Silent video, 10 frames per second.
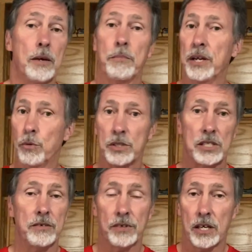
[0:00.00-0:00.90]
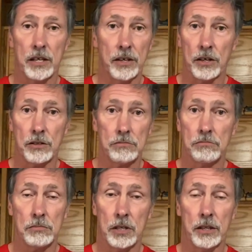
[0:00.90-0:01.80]
but it wasn't even on
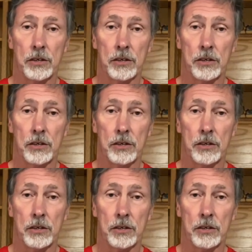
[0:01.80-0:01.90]
their